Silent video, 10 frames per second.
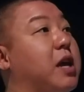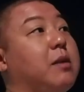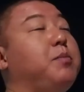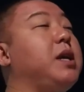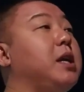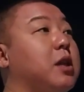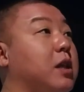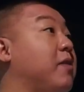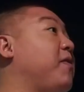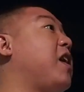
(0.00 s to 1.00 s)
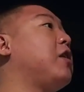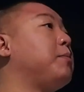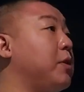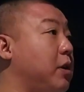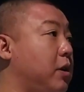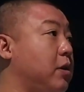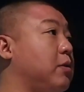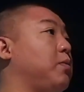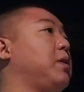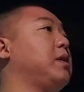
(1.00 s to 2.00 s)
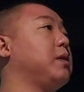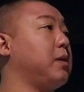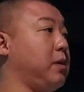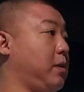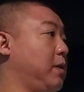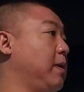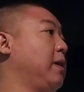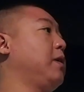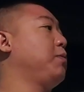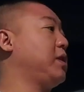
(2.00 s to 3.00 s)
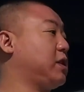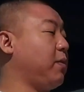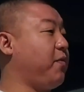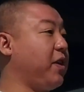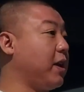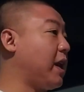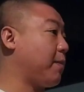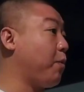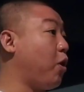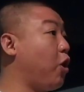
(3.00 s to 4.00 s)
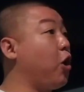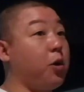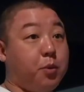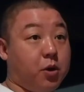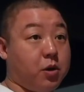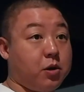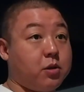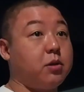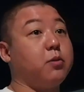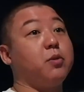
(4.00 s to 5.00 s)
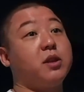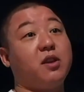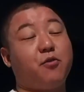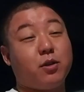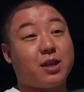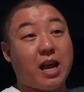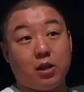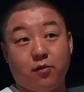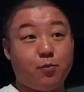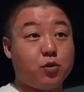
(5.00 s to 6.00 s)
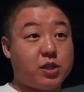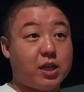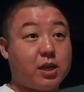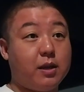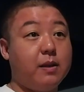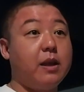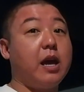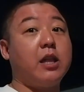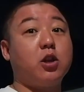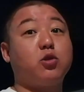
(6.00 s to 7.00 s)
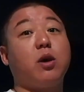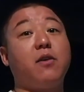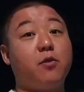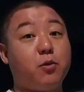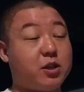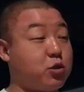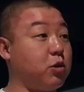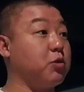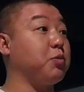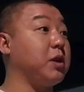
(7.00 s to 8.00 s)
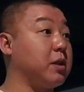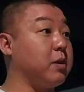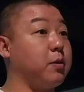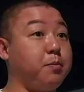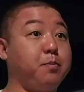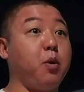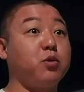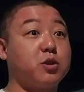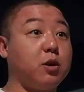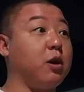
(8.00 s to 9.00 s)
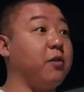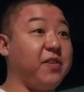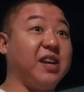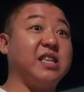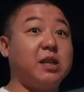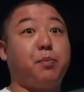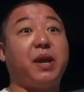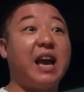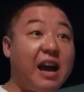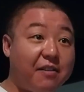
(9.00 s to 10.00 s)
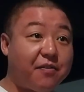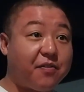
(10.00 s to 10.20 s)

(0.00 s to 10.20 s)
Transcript: be in an environment with something like more urban, with different kind of music, and not to have a restaurant with a poster of Edith Piaf,